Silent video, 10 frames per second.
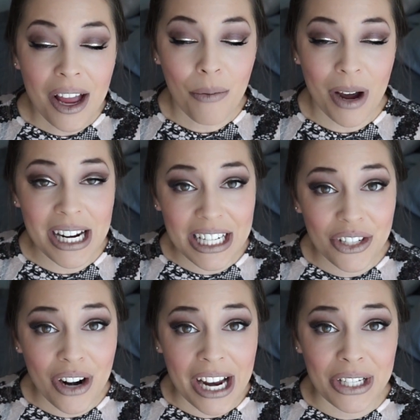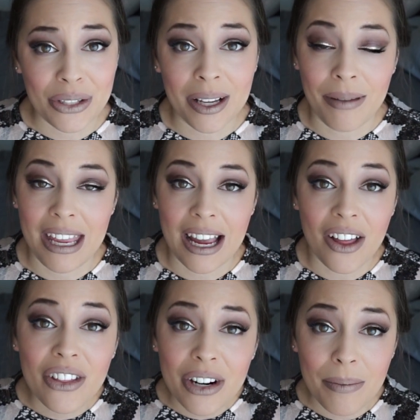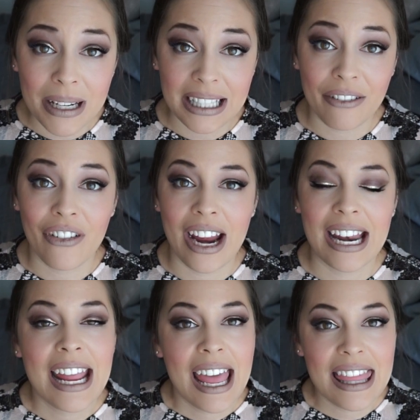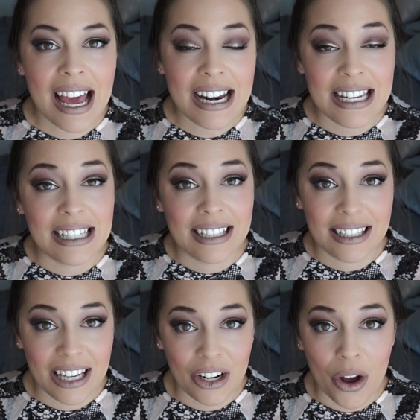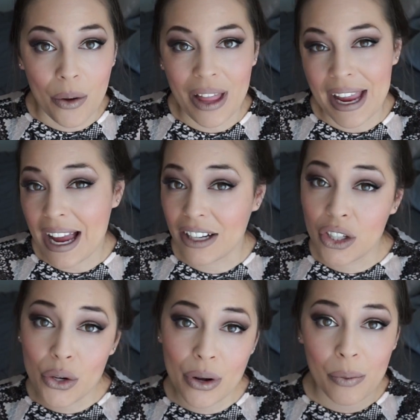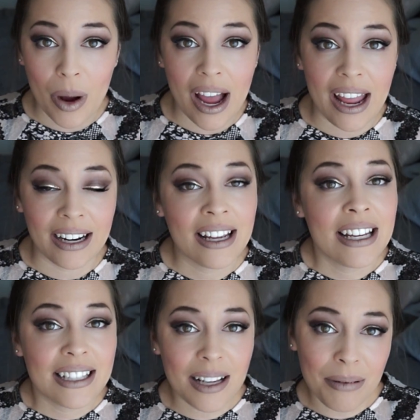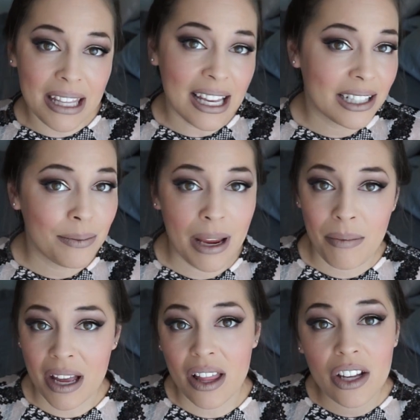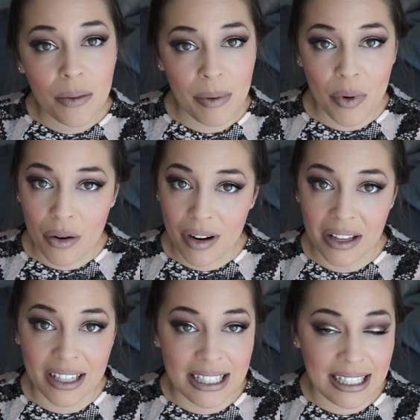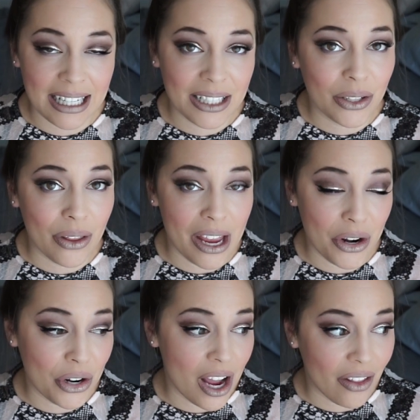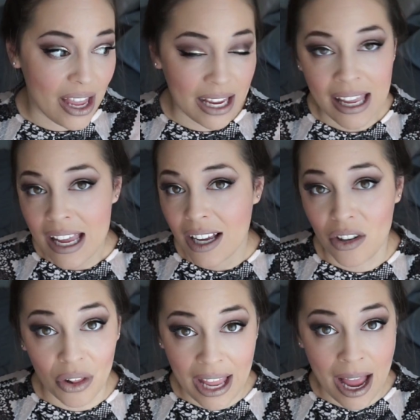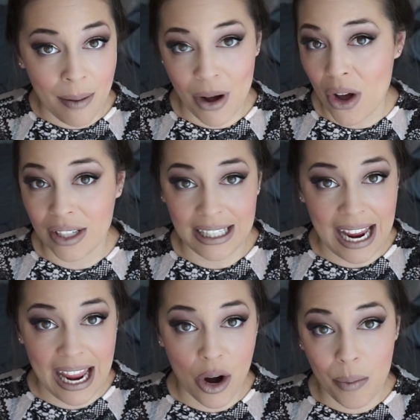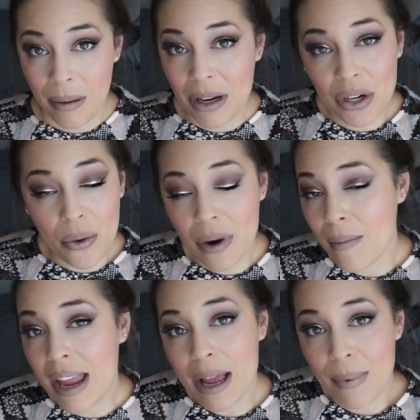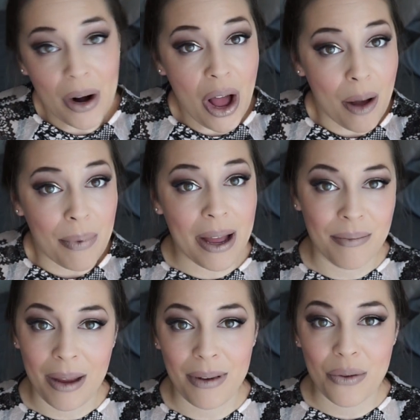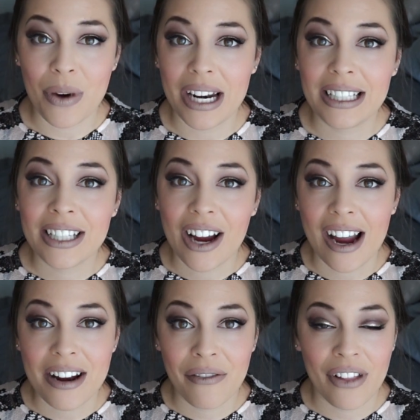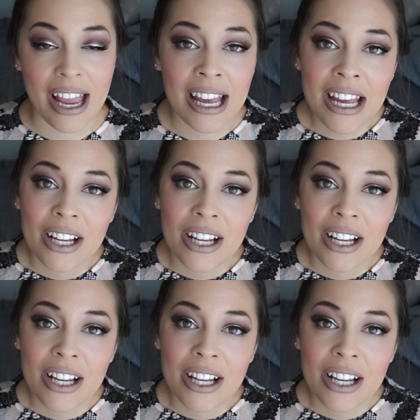I wanted to try and do something a little bit different that is, you know, like a 2-in-1, something that's maybe a little bit more realistic so that you're not like glam all day, or maybe you don't wear makeup at all, but maybe you wanted to kind of like